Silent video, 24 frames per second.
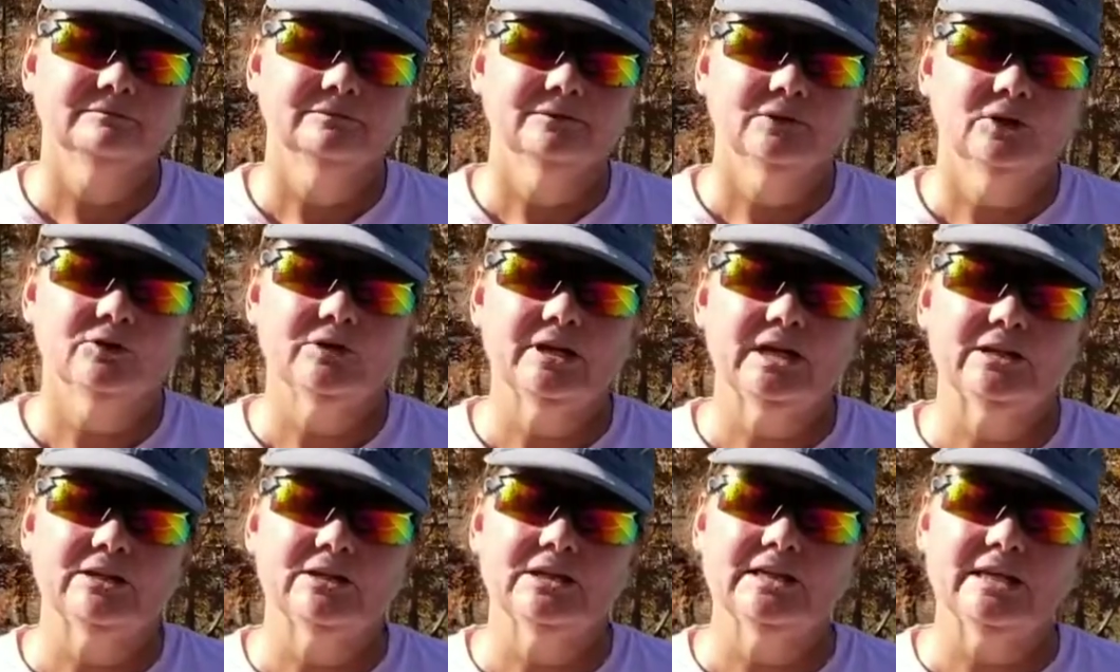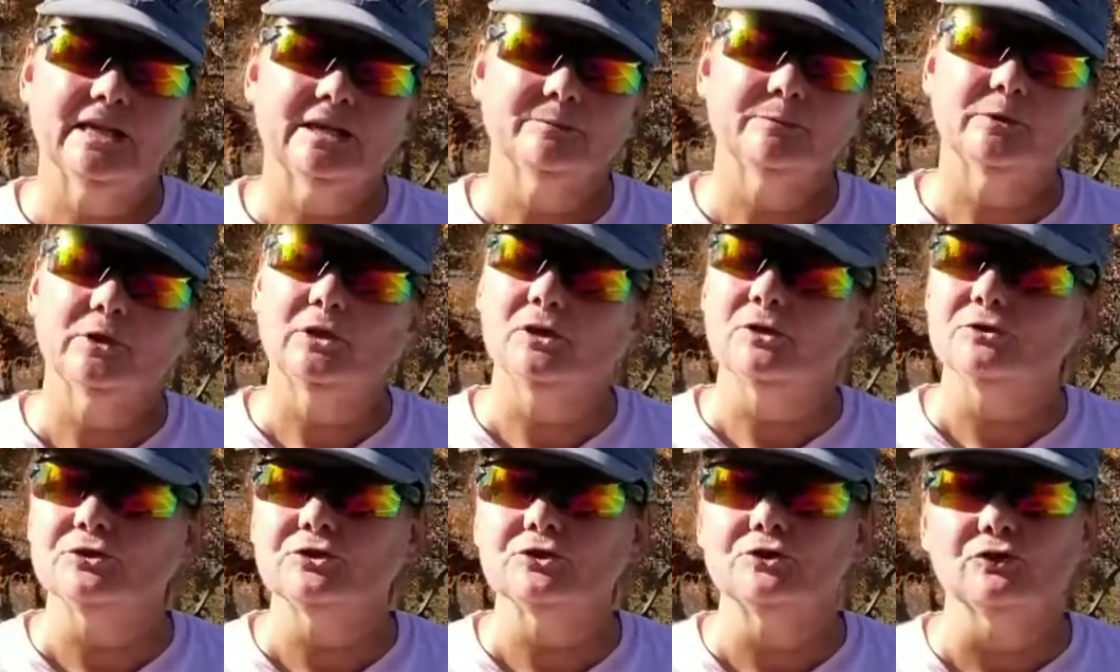Okay, you can get
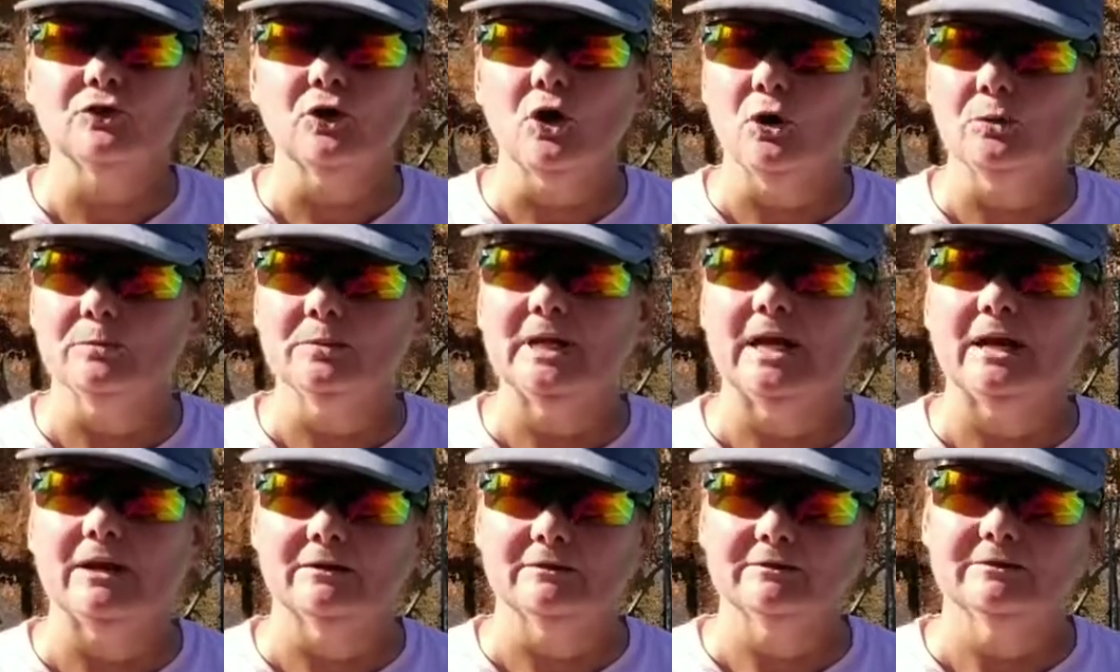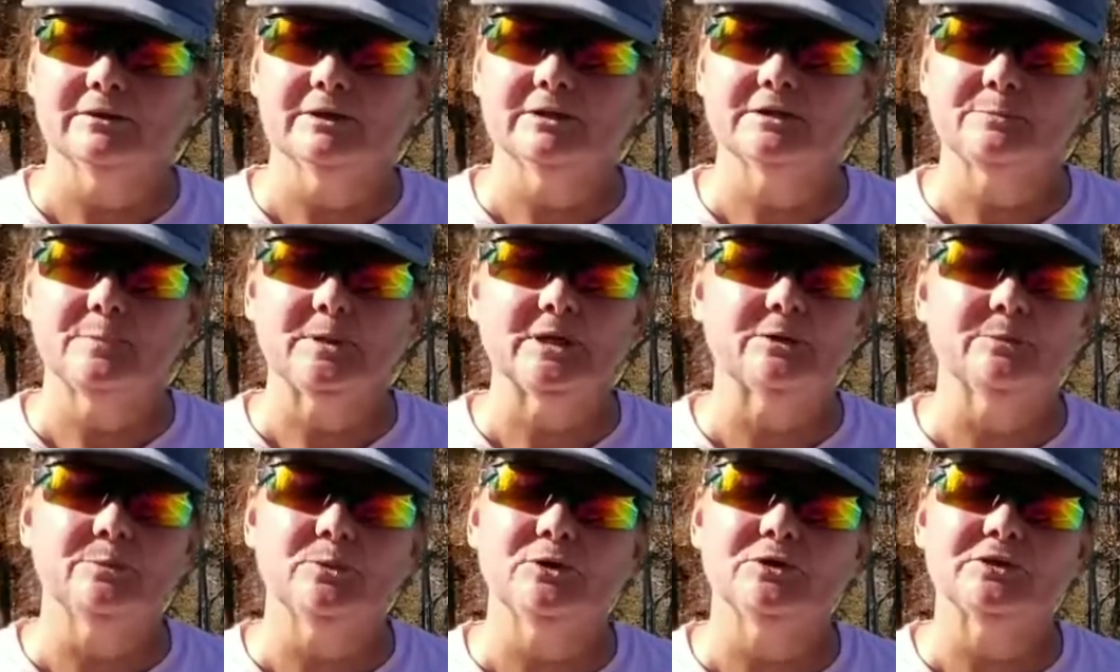close to your home now, because
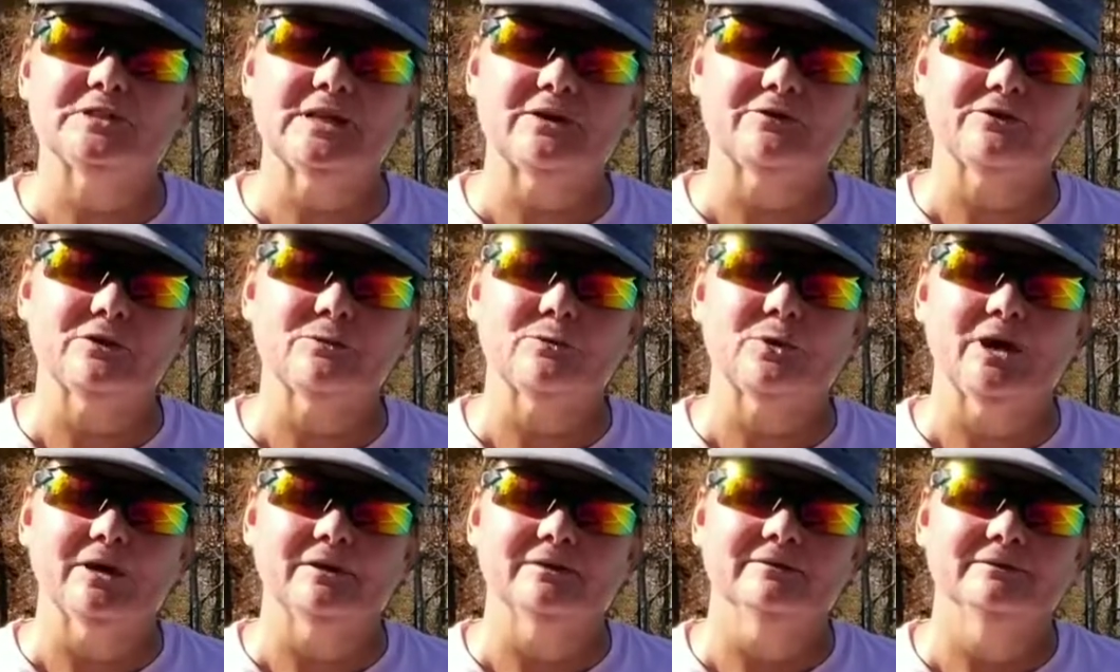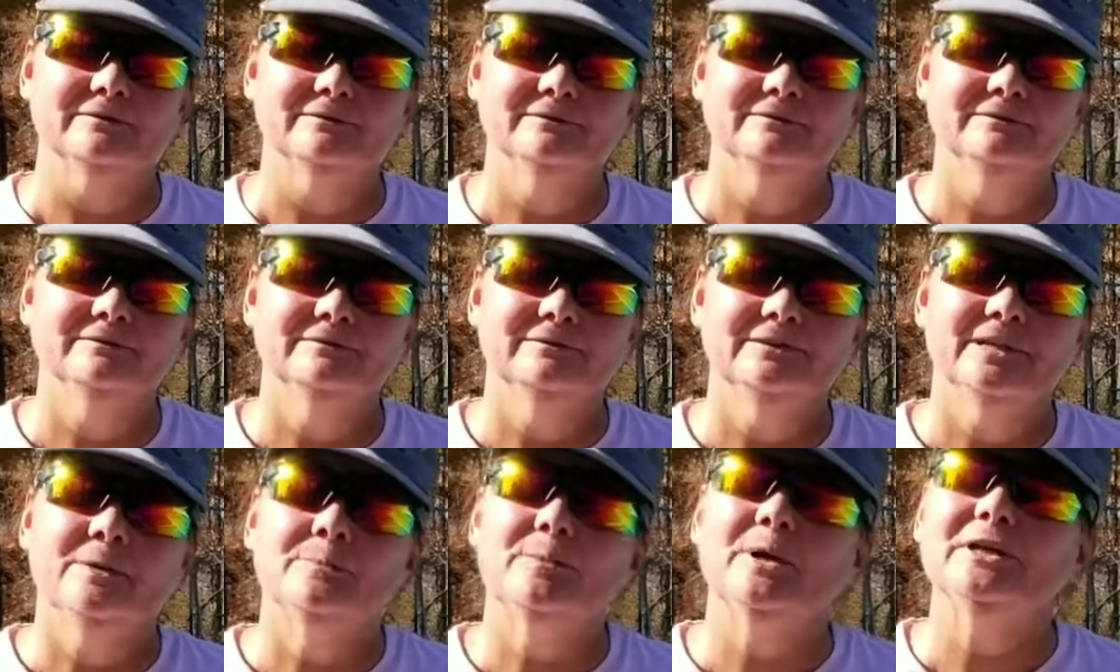pickleball is everywhere.
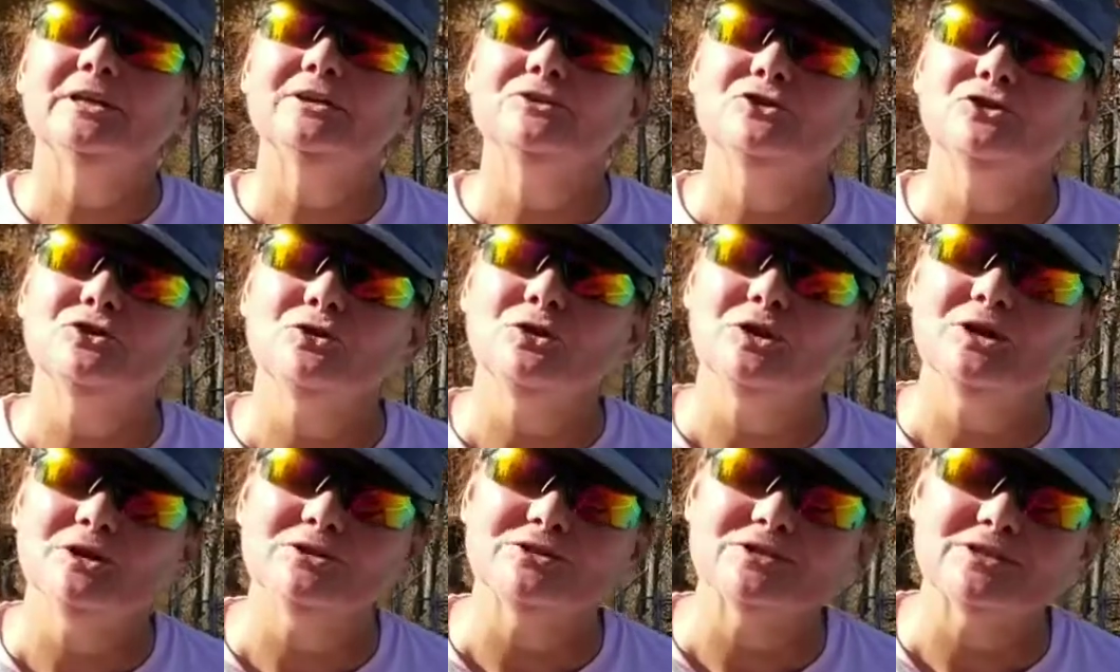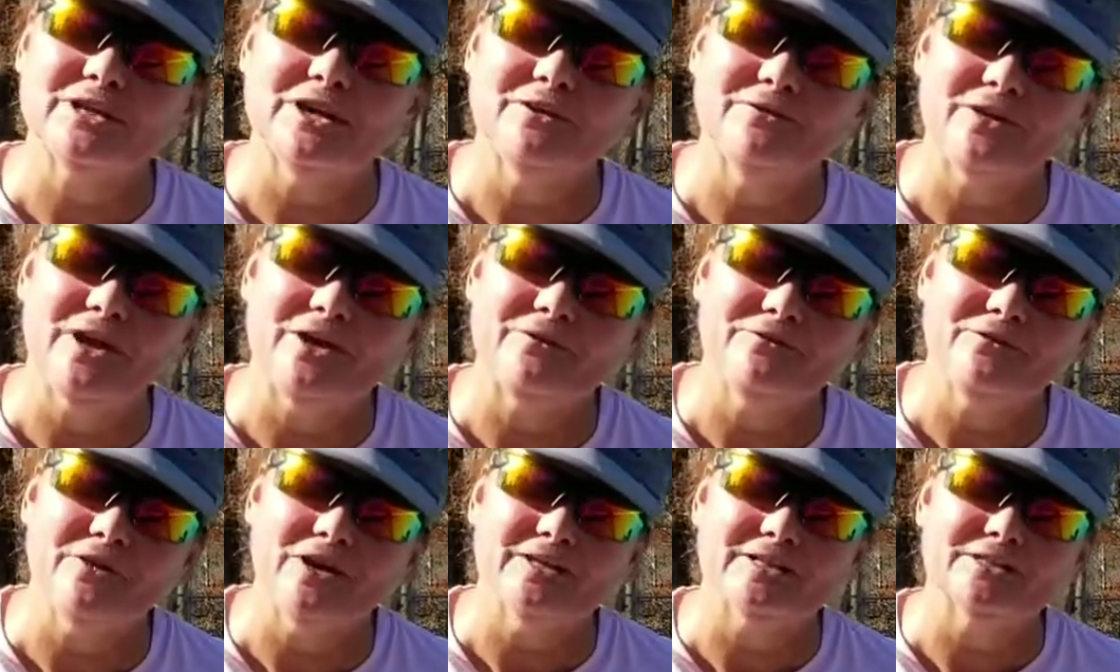But enjoy yourself, have
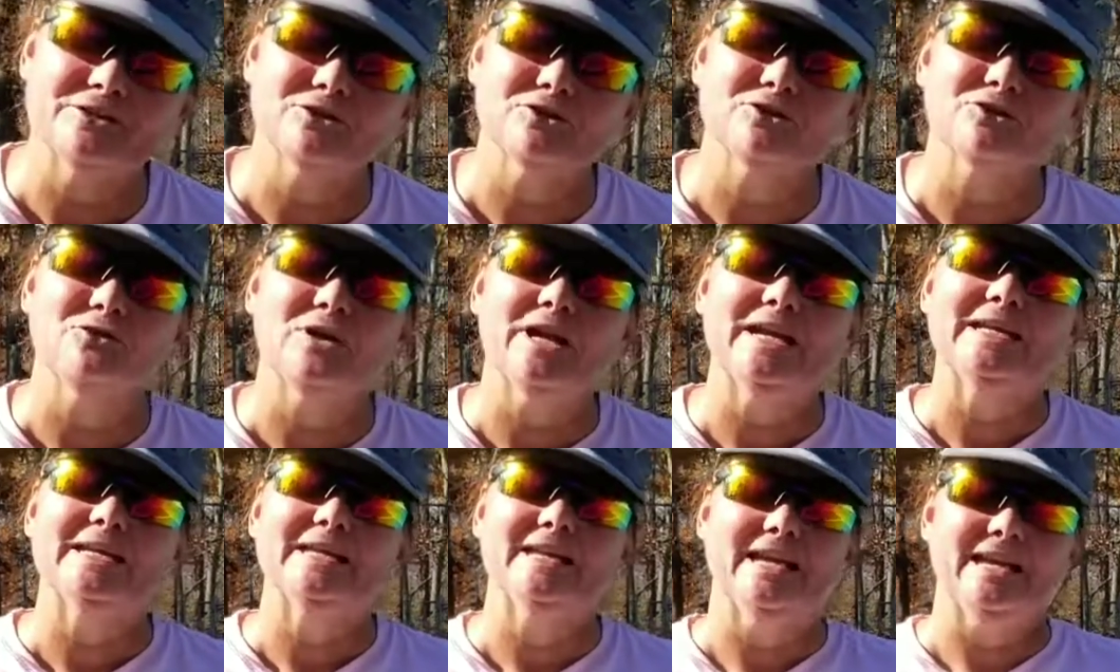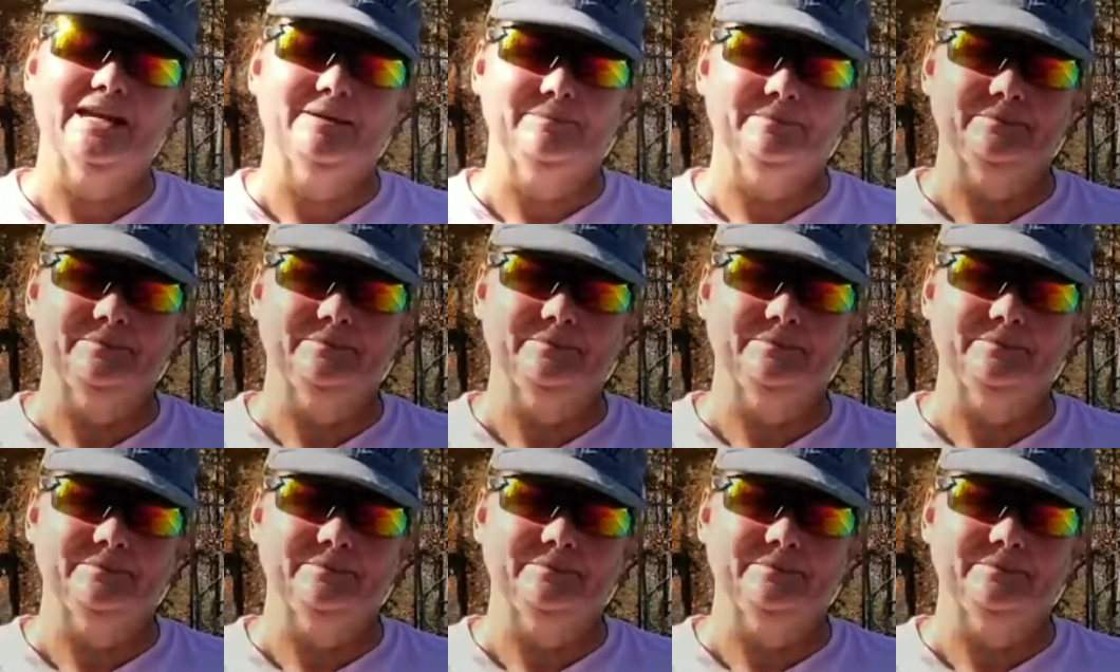fun, it's a great game.